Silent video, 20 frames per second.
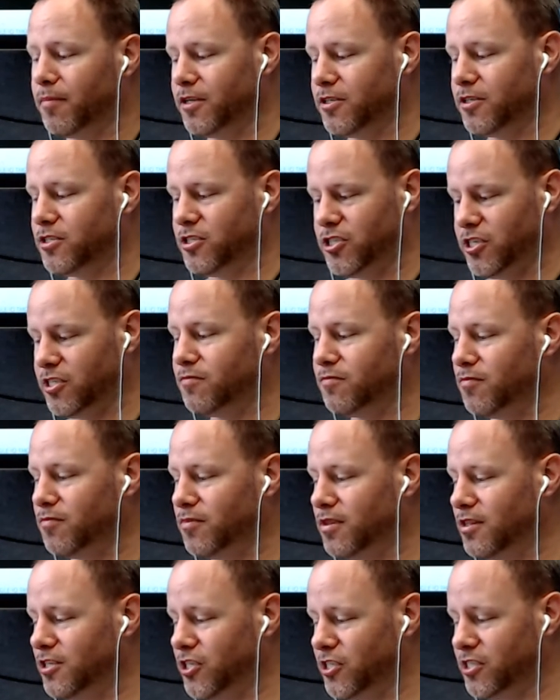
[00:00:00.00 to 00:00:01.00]
This is just
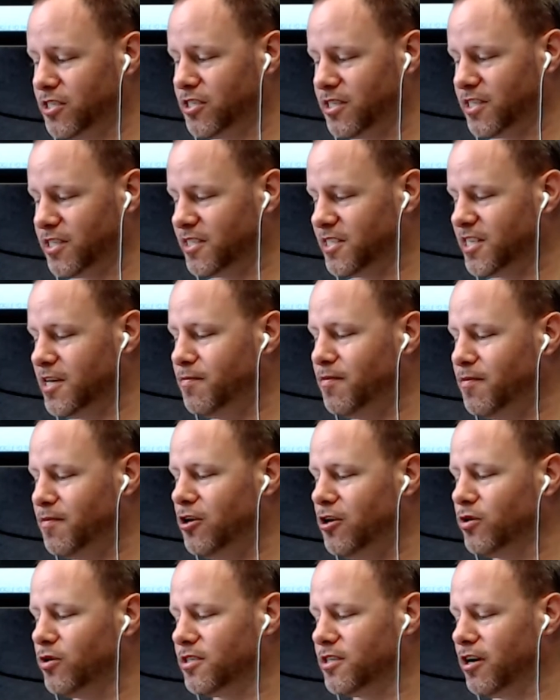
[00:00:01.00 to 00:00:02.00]
the
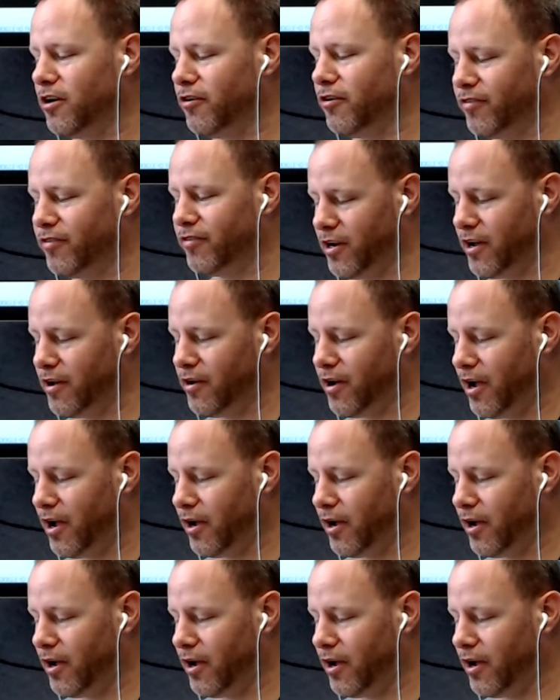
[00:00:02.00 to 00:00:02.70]
CPU itself that I